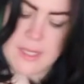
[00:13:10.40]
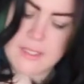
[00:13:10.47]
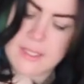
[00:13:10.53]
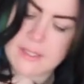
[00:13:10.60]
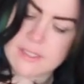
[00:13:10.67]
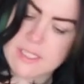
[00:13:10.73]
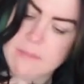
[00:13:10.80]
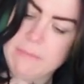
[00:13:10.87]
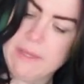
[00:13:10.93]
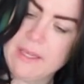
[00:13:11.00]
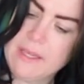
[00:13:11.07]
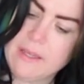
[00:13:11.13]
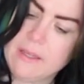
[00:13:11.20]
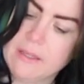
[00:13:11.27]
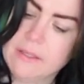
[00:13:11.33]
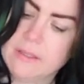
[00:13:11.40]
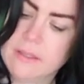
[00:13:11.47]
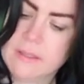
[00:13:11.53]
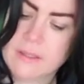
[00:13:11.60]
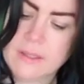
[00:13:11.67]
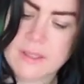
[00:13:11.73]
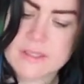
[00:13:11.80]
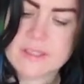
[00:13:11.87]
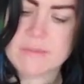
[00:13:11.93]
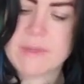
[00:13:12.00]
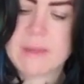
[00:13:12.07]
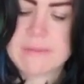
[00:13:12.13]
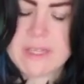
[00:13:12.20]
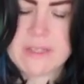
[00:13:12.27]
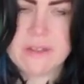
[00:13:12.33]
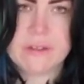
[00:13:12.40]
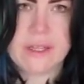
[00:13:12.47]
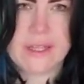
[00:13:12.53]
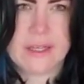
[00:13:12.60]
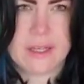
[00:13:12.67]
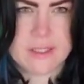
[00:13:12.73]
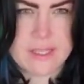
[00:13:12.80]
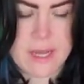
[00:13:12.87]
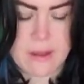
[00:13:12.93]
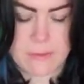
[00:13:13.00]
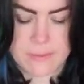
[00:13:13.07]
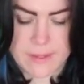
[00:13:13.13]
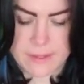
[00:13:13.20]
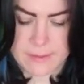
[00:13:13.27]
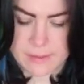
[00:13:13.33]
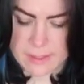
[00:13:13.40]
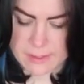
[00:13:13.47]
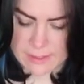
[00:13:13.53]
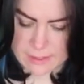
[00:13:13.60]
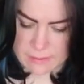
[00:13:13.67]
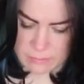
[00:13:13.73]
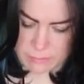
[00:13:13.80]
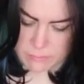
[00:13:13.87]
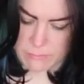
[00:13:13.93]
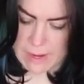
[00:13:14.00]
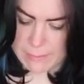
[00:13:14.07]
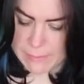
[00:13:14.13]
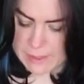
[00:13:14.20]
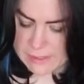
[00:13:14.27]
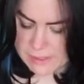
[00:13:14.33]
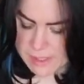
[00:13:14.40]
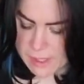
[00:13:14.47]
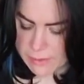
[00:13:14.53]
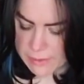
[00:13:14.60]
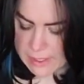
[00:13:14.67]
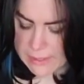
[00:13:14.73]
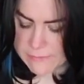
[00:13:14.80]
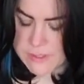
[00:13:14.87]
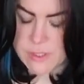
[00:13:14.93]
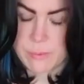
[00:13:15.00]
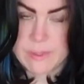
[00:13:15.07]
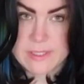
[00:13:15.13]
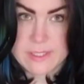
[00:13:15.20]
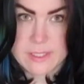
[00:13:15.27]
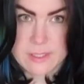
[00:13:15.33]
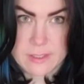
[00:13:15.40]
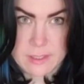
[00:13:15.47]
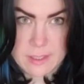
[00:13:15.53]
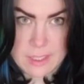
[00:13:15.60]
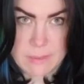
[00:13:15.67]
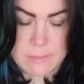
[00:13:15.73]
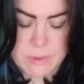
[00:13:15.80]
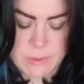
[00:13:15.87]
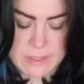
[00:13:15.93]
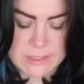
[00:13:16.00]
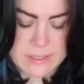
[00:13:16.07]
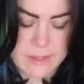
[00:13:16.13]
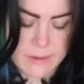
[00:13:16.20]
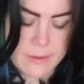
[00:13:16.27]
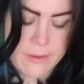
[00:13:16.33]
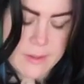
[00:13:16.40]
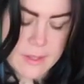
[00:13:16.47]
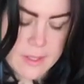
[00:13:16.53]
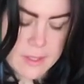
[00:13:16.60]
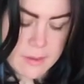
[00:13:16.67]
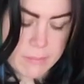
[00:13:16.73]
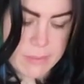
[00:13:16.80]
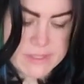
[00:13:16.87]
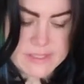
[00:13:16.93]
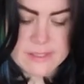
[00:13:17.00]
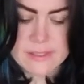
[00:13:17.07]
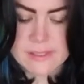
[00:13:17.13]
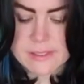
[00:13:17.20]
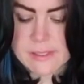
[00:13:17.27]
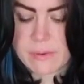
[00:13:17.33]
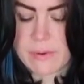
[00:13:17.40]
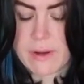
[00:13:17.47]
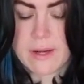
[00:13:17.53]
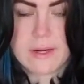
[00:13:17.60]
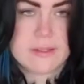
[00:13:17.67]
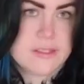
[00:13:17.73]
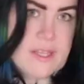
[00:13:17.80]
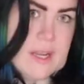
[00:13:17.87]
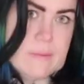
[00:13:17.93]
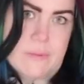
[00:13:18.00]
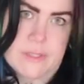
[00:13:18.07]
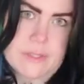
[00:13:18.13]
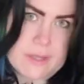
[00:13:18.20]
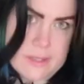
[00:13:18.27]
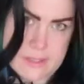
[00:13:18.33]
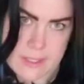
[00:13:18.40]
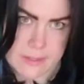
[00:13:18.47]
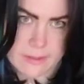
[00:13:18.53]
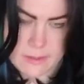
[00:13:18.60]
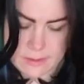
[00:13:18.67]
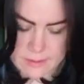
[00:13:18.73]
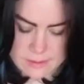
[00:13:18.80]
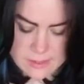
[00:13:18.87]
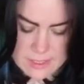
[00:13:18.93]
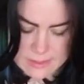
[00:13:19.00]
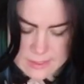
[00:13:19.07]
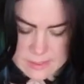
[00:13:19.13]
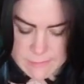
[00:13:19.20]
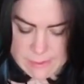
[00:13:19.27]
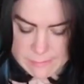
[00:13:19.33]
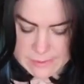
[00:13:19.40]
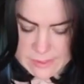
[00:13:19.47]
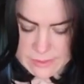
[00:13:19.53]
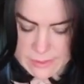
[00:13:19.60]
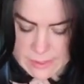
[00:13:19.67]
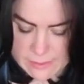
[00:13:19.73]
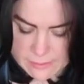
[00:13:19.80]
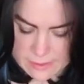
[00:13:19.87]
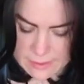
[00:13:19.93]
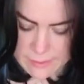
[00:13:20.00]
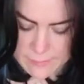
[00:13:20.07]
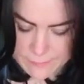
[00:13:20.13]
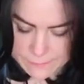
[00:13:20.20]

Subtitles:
And there she be. Sometimes I do like a towel thing and like we'll wrap it in towel and kind of squeeze it in between the towel. But since it's so hot outside, I'm just gonna take these babies straight out there